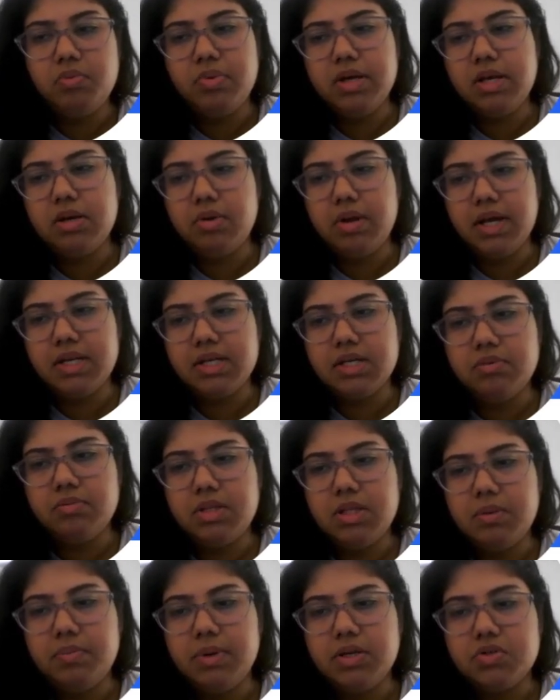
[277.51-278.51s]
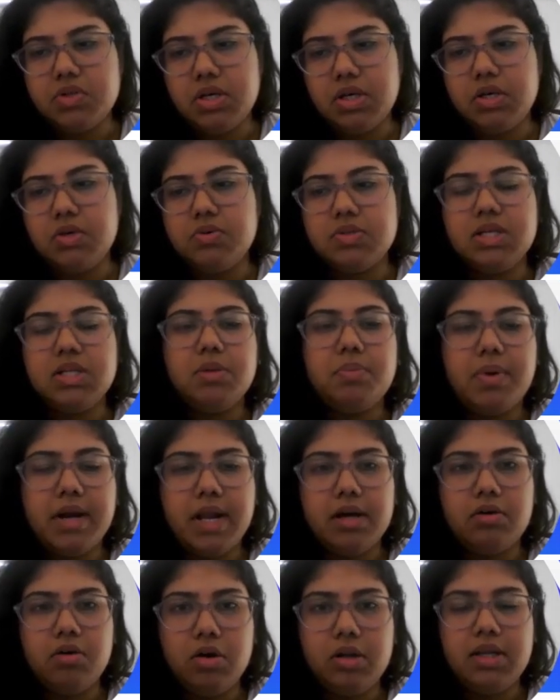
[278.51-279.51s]
created with the pitch deck using the product
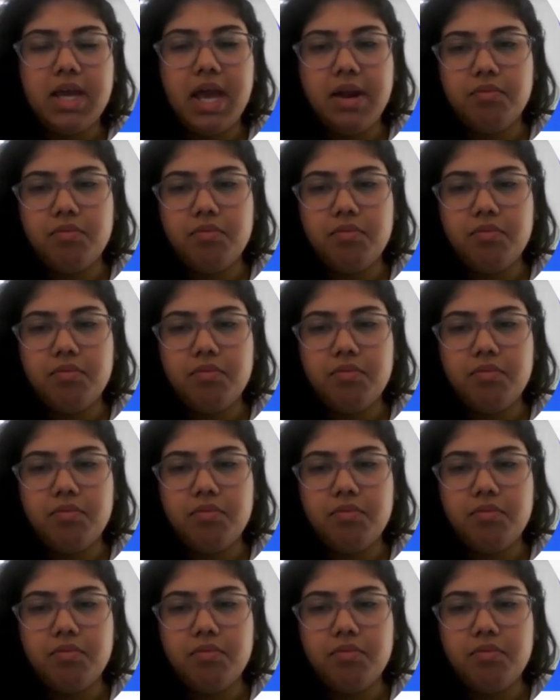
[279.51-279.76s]
called Canva.